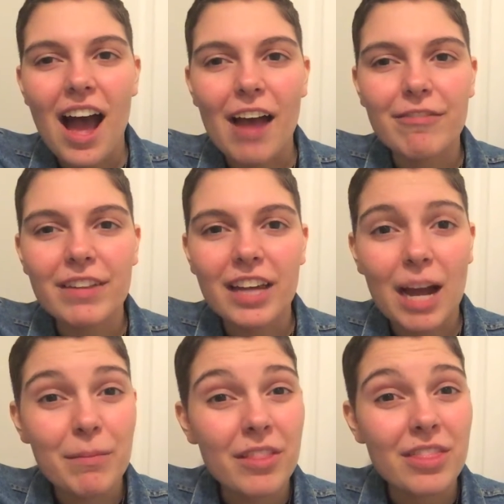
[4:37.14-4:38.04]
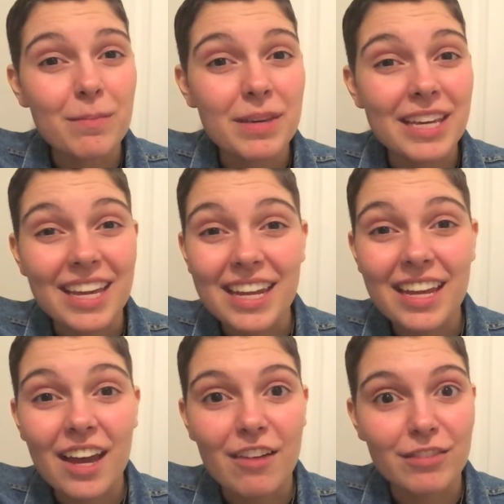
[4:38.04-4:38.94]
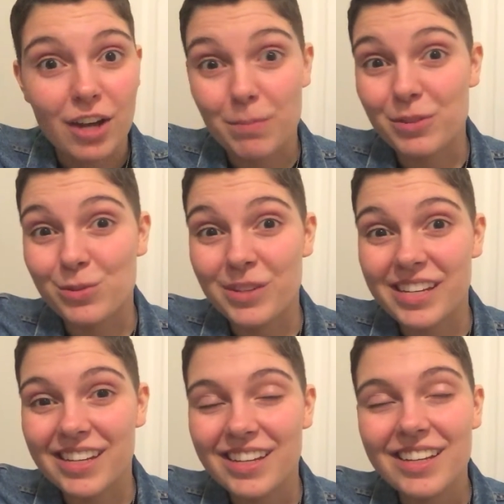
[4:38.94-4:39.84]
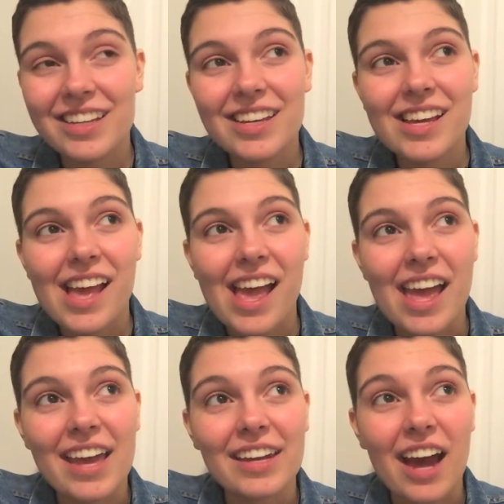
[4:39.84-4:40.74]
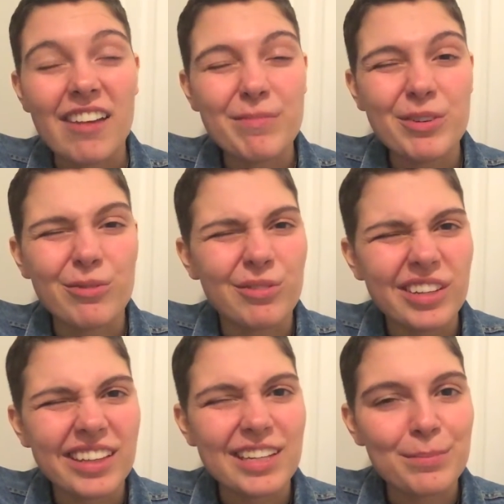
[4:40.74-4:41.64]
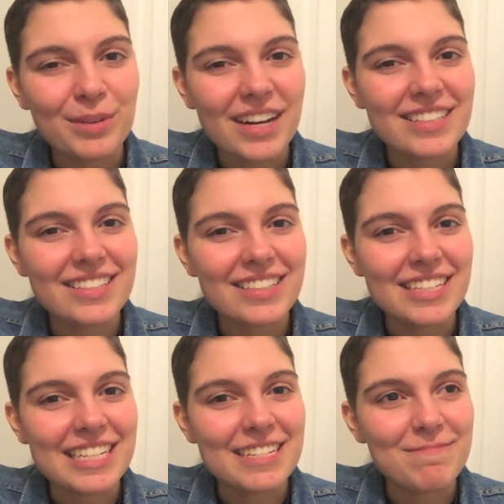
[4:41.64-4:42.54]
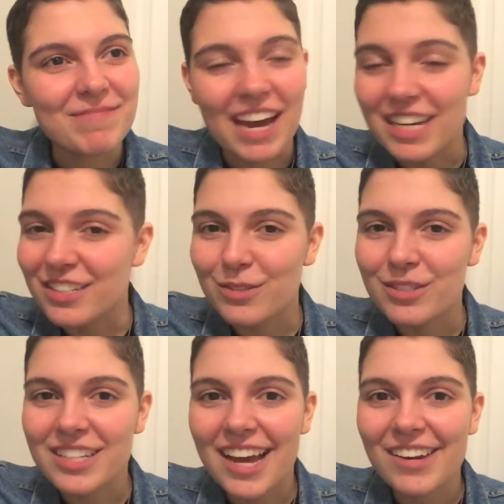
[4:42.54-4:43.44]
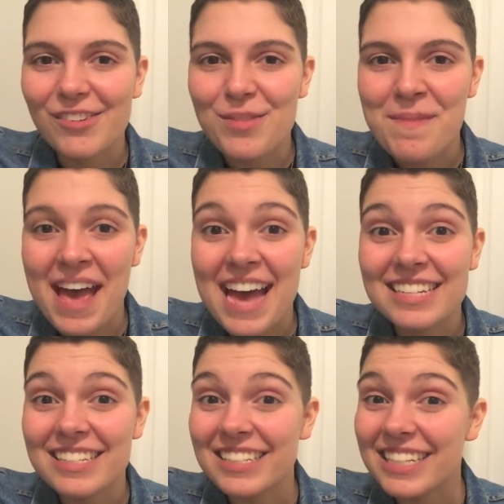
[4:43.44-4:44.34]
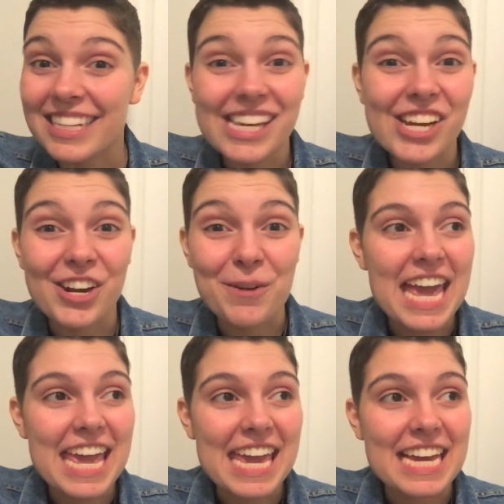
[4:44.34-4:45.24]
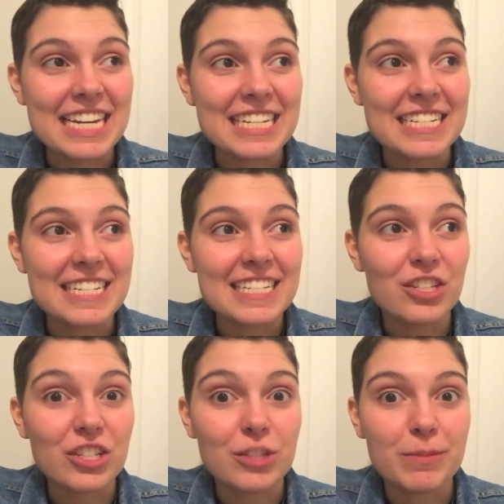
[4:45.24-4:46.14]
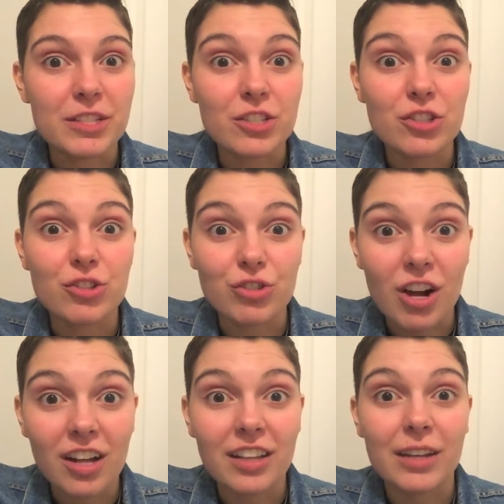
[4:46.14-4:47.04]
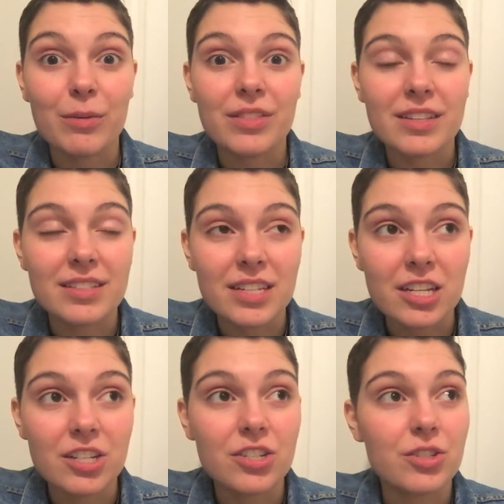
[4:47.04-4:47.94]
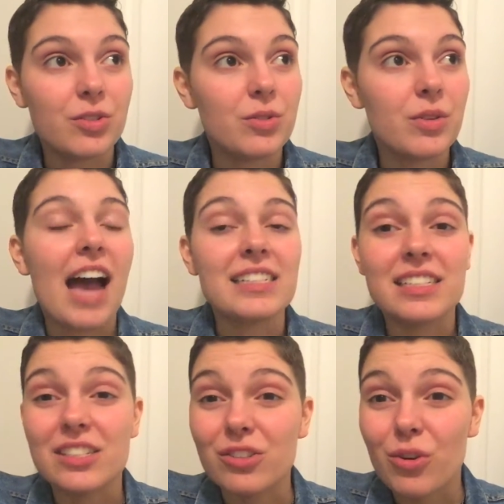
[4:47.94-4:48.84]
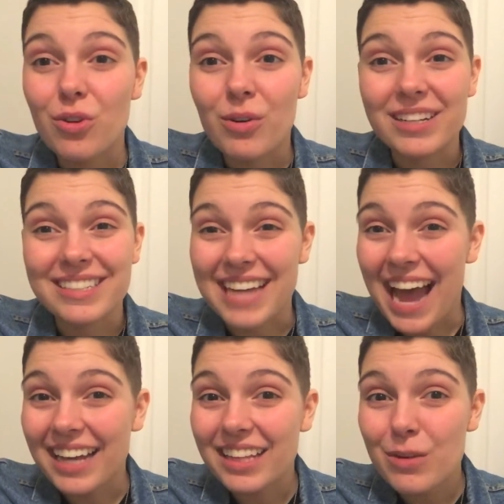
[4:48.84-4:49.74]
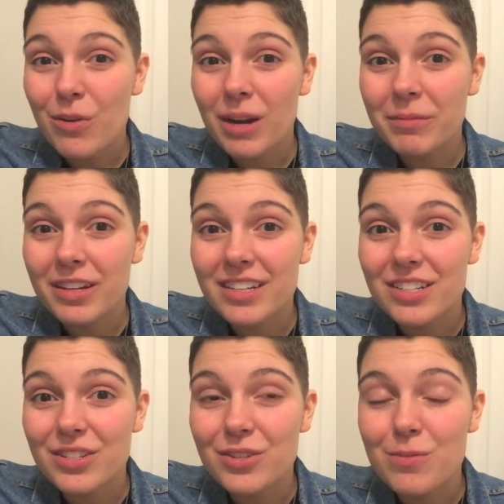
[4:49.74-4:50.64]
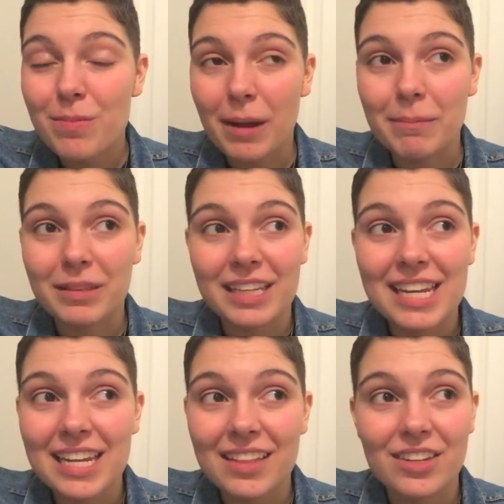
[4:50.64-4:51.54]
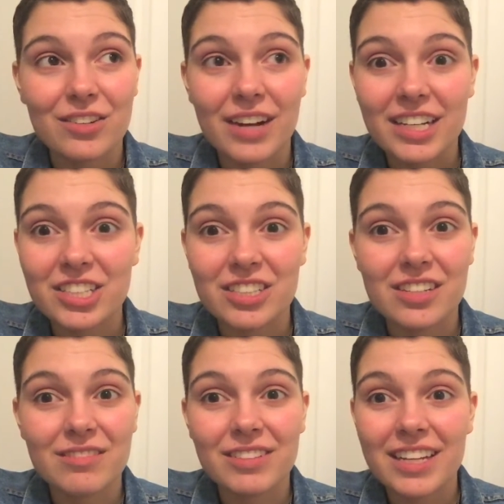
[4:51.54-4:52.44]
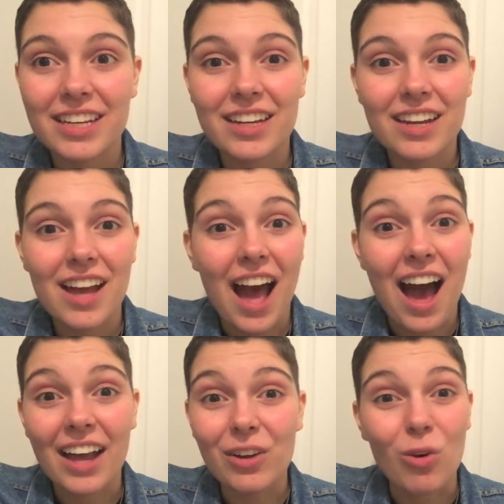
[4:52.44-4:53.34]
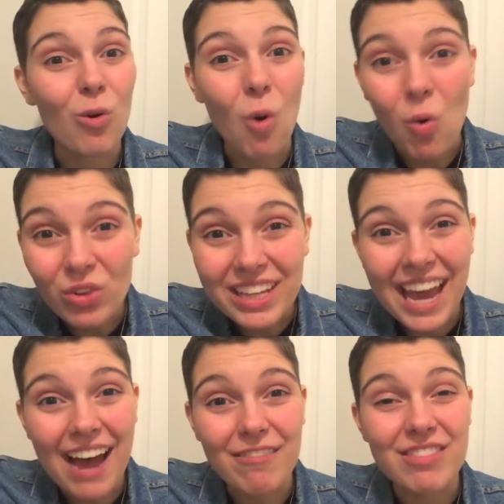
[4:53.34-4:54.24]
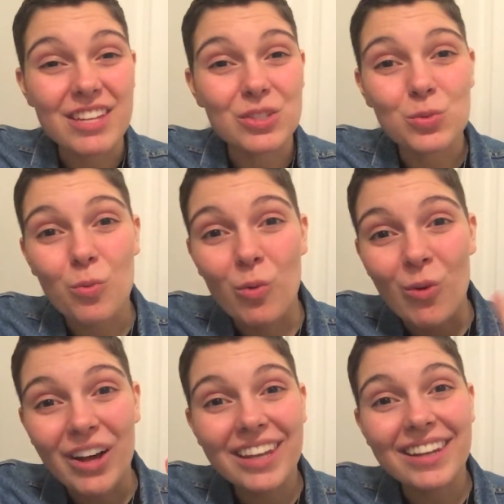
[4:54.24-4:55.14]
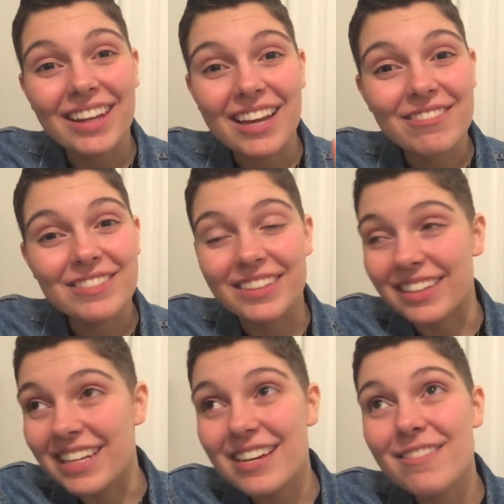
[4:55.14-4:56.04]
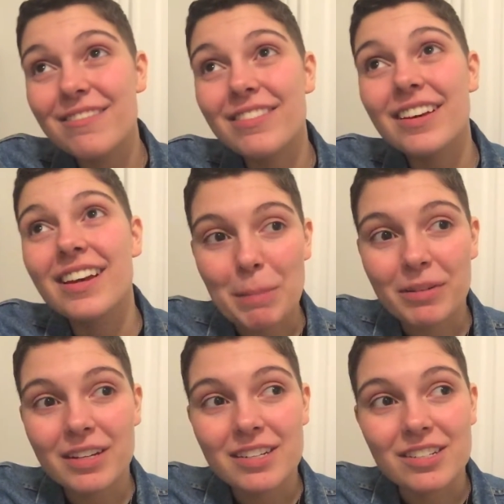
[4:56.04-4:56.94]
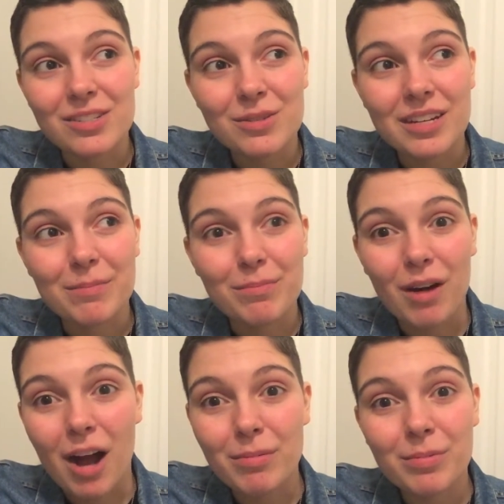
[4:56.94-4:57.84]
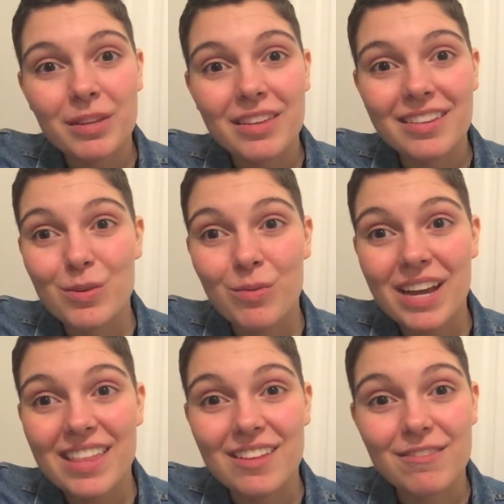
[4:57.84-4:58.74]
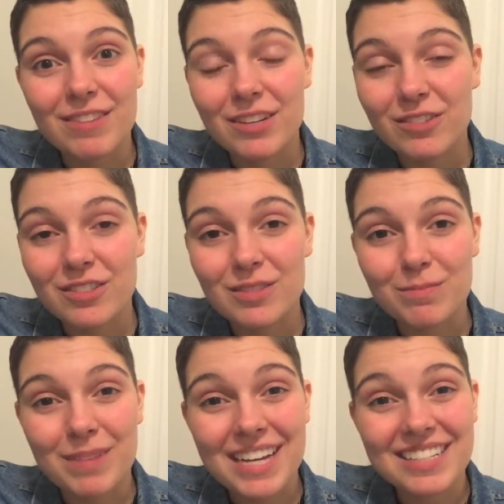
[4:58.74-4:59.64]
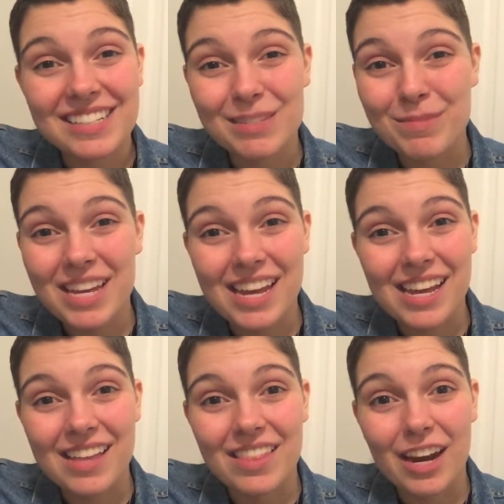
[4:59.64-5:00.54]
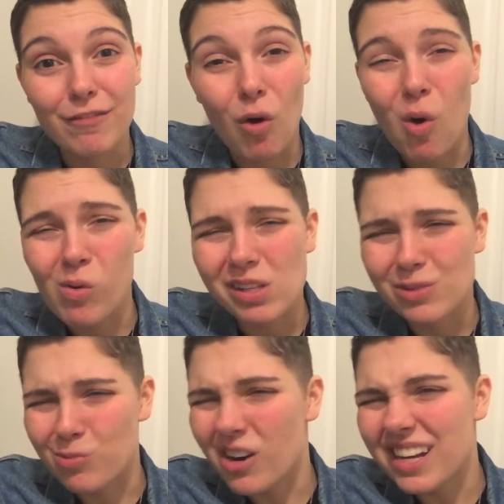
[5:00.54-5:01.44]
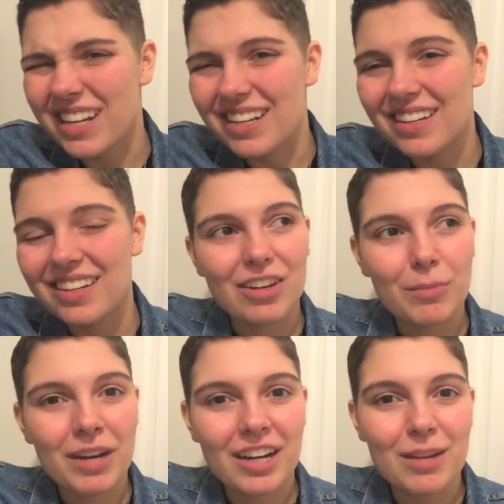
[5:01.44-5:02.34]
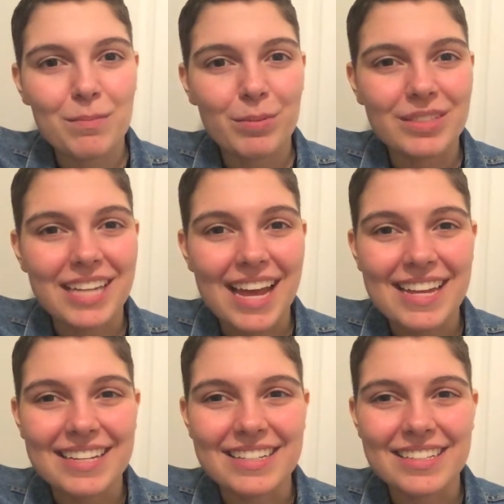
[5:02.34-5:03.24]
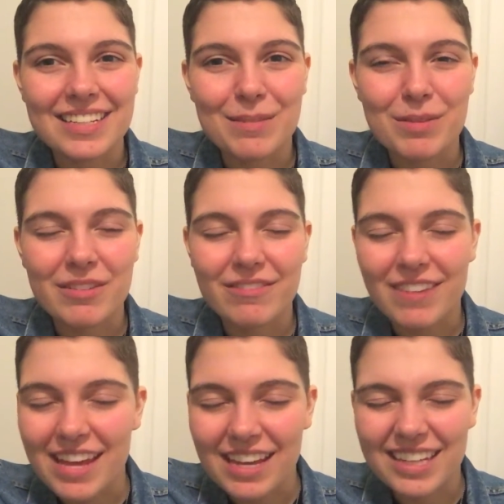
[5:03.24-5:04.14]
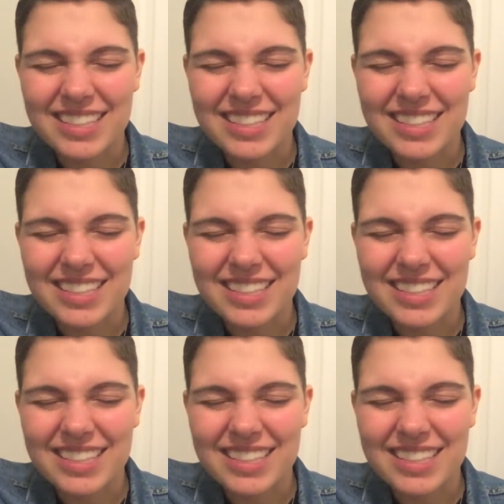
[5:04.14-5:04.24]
i feel like i'm on the beginning of an upswing and I've been really depressed and kind of suicidal the past like year and just been struggling with this issue. I still don't know exactly what I'm gonna do, but I'm leaning in the direction of like, I only have this one life to live. I'm gonna do it probably the way that feels best to me and that I've always wanted. You know, I'm not gonna pretend and be fake.